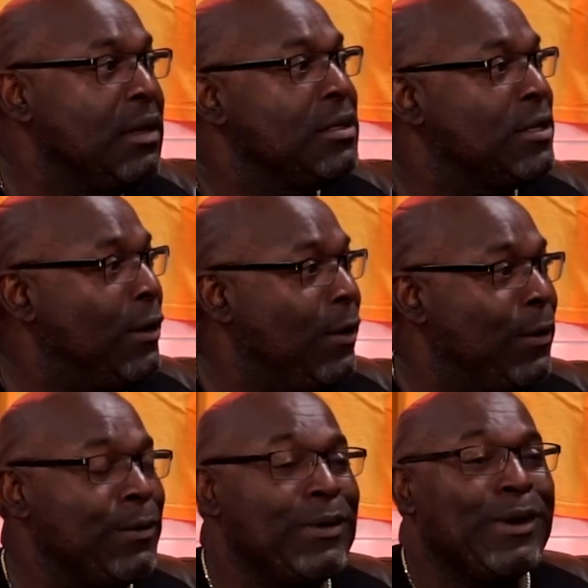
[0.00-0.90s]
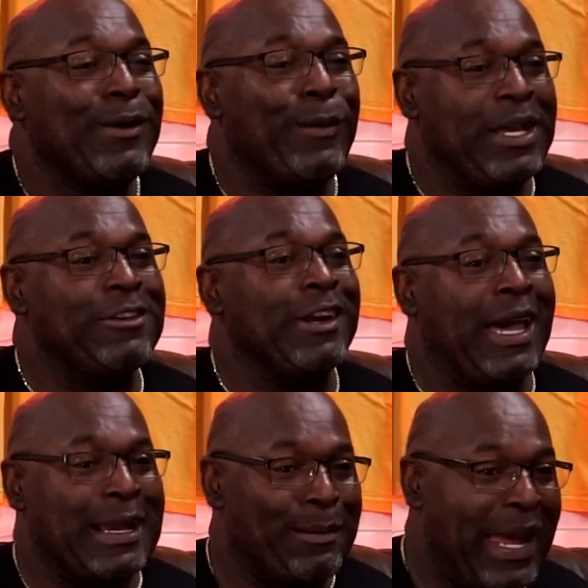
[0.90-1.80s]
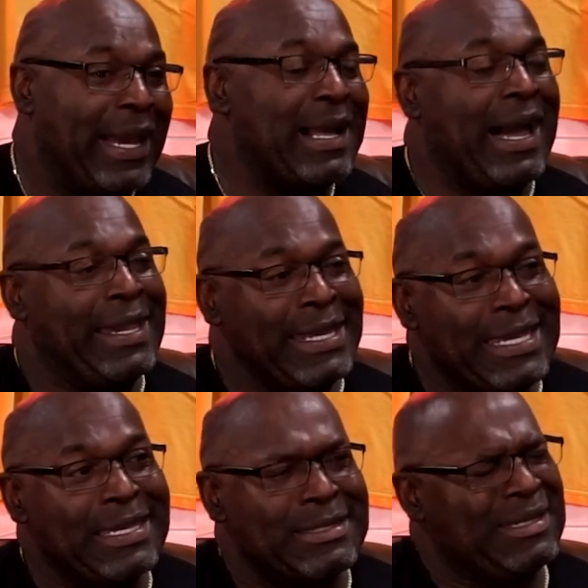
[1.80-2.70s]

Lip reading: So when you're like a black Guyanese, it's